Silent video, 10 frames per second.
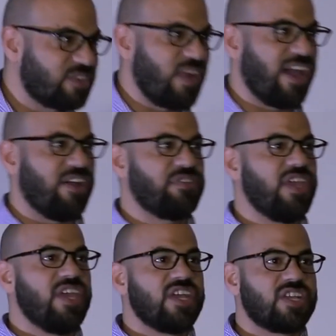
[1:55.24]
ground,
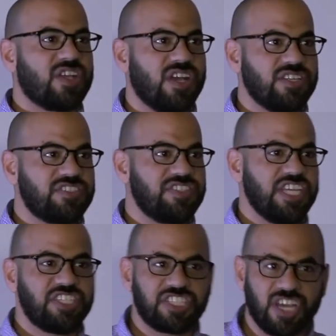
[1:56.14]

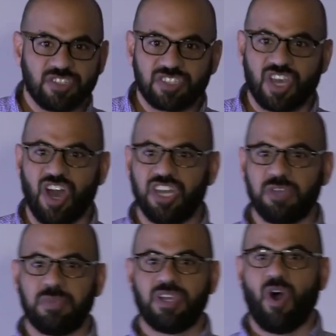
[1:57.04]
seashells
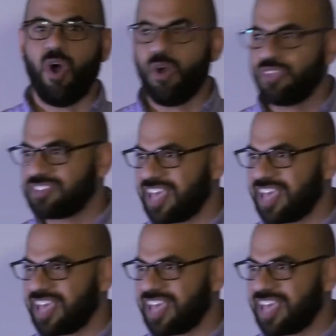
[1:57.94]
cutting me, all this